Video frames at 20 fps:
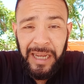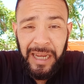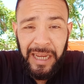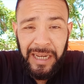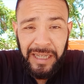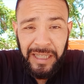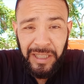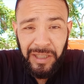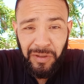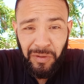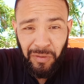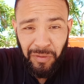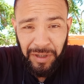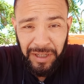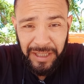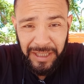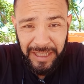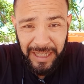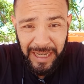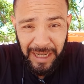and he's
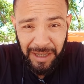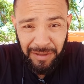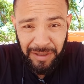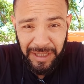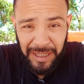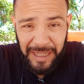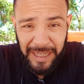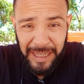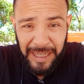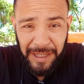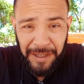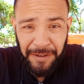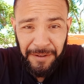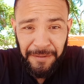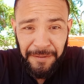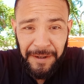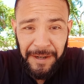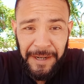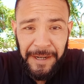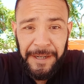going down the
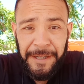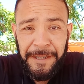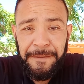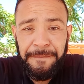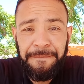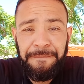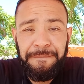hill, right?